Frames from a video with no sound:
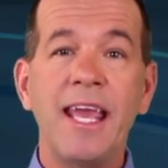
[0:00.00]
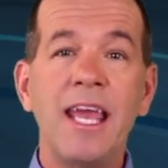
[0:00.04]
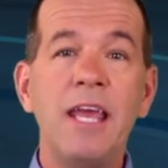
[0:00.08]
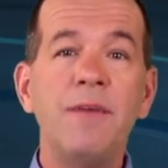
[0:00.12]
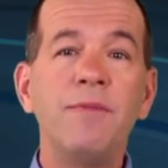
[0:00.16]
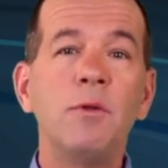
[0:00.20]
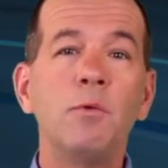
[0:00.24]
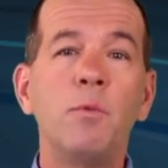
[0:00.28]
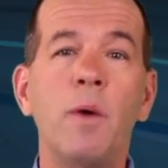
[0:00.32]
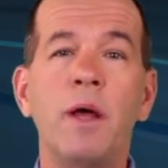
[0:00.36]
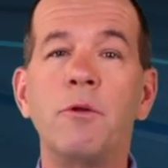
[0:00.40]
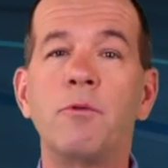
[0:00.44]

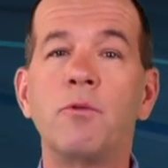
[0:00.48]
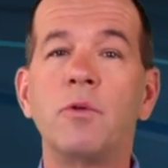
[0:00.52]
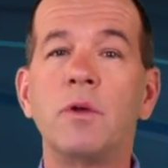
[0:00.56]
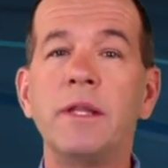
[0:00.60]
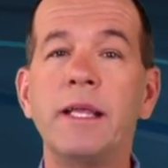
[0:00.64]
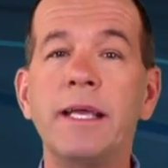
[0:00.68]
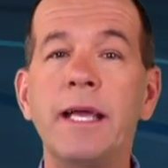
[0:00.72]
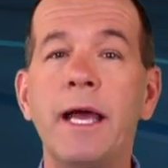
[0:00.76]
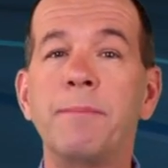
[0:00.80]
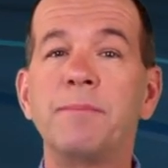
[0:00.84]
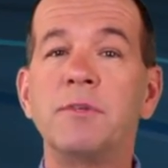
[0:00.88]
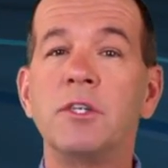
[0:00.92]
even when
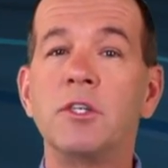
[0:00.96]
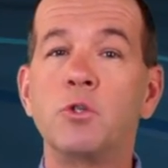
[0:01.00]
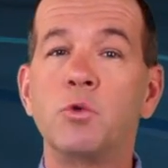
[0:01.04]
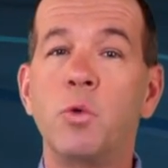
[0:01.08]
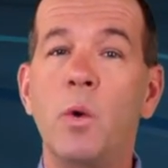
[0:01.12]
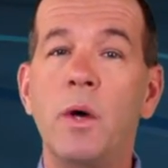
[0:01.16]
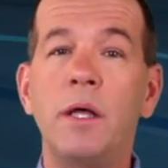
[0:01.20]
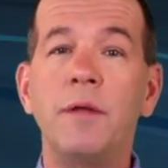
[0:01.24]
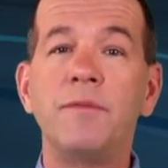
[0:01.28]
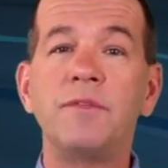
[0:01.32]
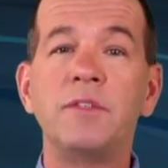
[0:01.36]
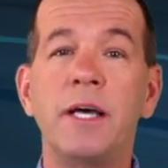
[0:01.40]
drilling up to
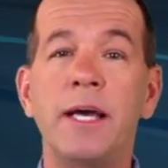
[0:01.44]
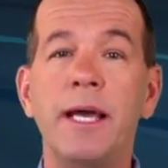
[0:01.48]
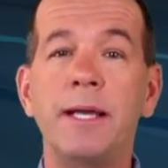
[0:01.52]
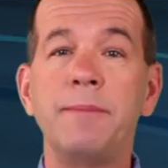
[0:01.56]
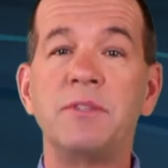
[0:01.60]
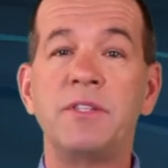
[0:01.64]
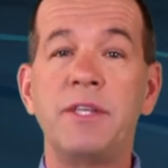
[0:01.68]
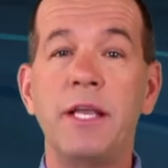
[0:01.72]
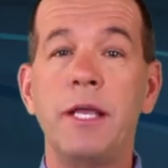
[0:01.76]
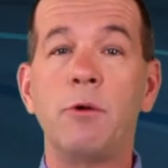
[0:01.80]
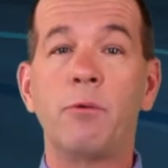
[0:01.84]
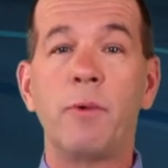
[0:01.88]
12
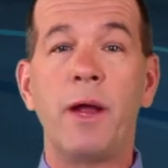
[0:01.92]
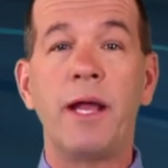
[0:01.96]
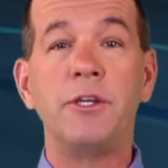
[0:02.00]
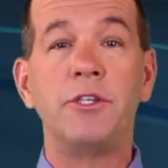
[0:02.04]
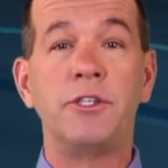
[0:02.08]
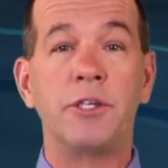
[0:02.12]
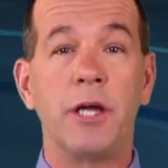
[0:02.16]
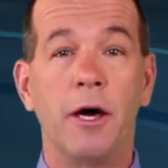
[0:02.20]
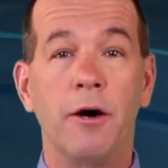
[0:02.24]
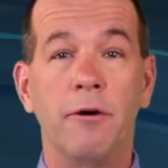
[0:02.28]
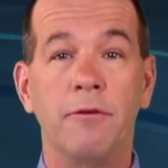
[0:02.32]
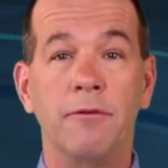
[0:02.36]
times D
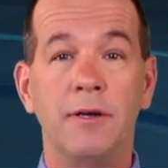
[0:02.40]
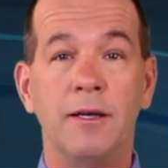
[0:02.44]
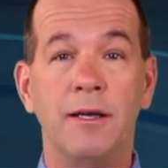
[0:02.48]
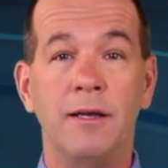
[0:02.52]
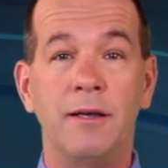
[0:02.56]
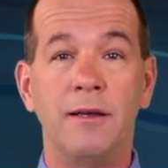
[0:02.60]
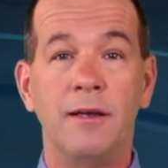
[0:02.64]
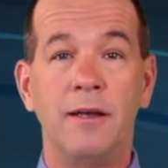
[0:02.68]
ratio.